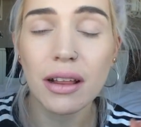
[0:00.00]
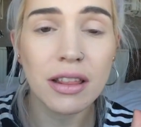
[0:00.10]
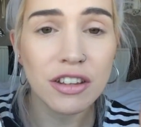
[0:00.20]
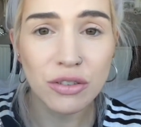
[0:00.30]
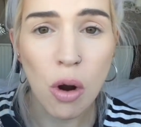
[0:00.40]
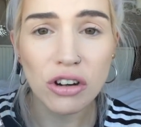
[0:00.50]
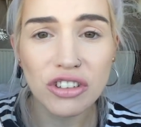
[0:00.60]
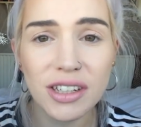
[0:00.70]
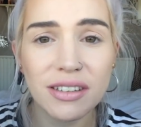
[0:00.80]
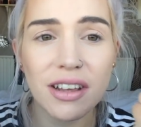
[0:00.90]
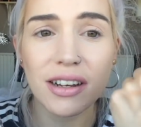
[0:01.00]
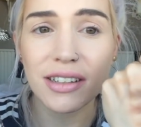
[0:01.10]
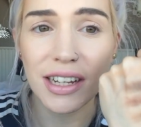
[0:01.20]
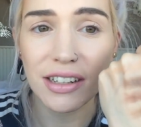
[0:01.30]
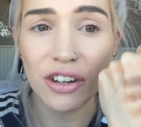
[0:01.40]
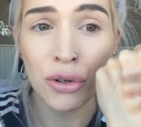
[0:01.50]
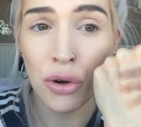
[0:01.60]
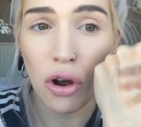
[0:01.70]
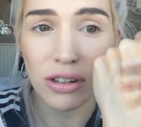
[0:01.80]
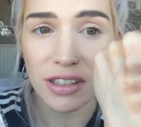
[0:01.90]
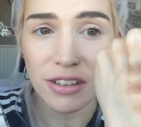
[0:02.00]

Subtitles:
The swatches did not